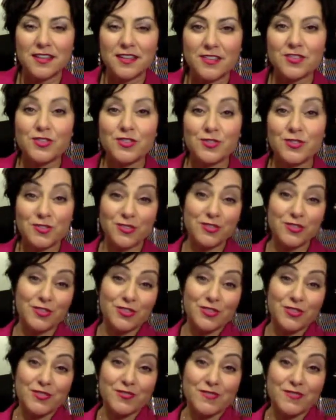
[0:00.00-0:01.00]
You do
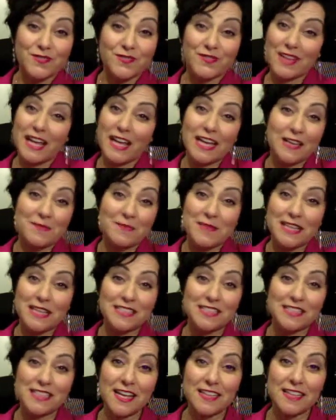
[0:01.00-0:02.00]
too. And it
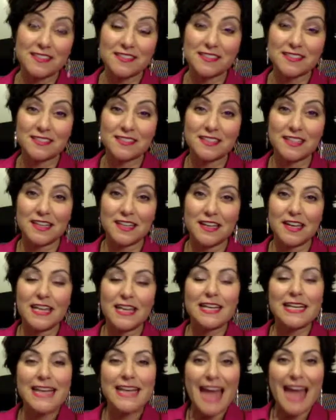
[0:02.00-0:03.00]
makes sense.
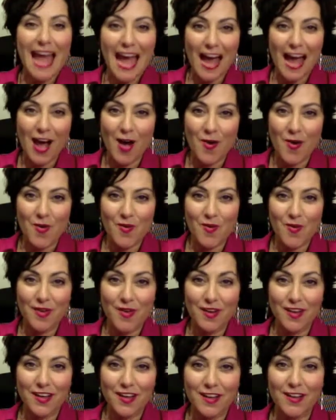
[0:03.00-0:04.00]
Now
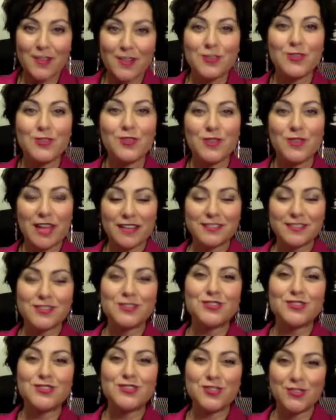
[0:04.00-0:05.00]
you get to
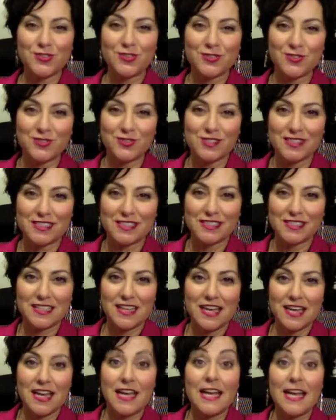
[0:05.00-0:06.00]
choose.
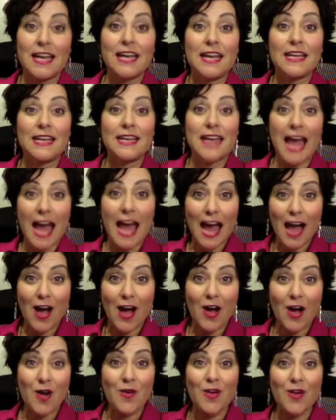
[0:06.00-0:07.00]

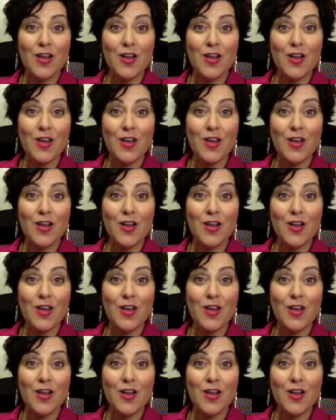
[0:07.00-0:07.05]
Now